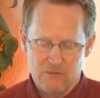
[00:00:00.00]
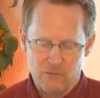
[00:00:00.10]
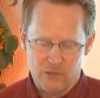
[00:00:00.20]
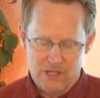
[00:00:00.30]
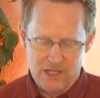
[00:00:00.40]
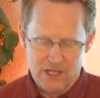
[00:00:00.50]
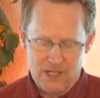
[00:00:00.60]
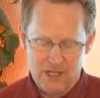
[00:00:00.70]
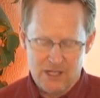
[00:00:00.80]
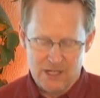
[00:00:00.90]
for
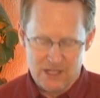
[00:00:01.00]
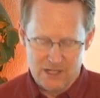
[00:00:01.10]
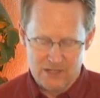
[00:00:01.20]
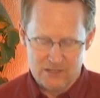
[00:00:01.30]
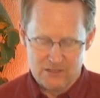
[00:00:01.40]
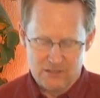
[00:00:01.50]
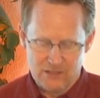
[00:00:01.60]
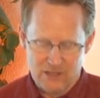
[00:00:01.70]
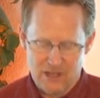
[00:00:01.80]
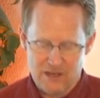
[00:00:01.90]
he is
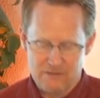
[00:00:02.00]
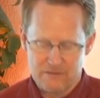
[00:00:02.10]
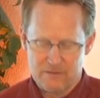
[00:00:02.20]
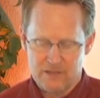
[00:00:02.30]
life.